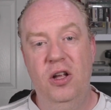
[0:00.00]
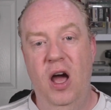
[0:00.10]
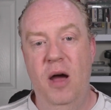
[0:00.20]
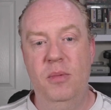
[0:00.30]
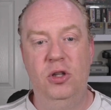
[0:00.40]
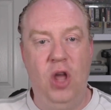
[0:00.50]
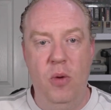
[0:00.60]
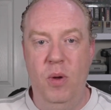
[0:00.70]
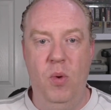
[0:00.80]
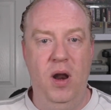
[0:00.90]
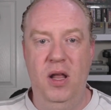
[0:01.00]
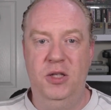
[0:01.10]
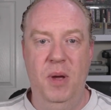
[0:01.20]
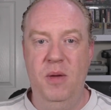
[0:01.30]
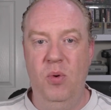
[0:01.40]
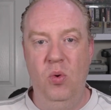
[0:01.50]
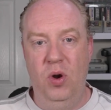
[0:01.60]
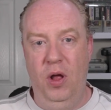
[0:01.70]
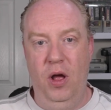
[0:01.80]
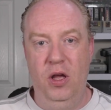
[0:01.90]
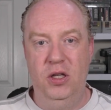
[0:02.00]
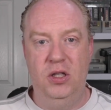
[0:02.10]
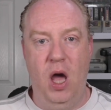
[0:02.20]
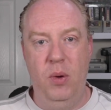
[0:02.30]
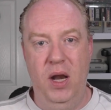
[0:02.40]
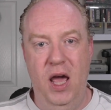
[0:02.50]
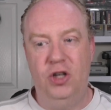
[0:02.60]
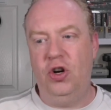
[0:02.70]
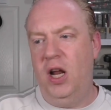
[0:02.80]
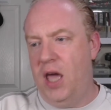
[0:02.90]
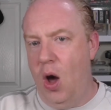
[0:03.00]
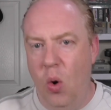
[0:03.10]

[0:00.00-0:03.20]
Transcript: Don't be one of these people that is going there trying to get